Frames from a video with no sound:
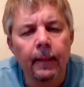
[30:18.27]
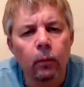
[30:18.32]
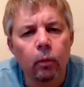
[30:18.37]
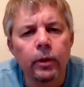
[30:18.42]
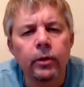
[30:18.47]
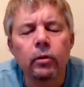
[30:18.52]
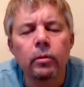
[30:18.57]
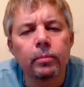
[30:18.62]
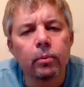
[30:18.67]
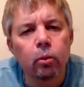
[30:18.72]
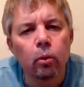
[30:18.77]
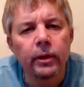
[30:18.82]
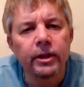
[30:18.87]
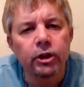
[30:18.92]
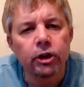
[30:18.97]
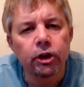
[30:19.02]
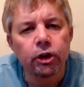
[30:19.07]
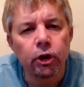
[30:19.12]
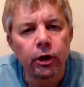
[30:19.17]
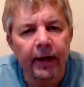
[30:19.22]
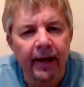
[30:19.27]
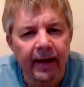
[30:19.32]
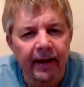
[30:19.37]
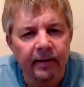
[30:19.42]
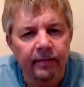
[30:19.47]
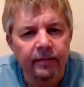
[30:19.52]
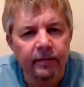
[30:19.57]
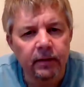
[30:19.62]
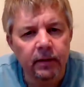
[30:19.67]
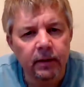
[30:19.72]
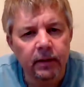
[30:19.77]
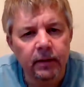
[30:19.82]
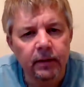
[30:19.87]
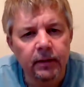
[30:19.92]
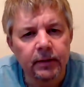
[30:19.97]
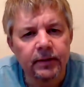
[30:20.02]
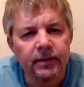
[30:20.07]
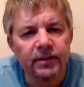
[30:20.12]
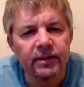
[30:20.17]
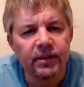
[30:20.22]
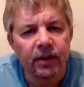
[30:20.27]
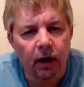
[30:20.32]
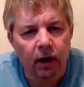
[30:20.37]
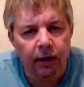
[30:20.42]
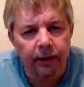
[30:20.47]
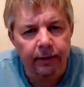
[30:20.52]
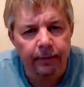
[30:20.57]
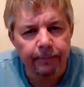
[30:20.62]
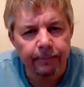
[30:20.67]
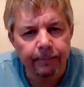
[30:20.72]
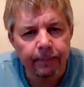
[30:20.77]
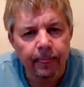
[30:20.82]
What your employees should have done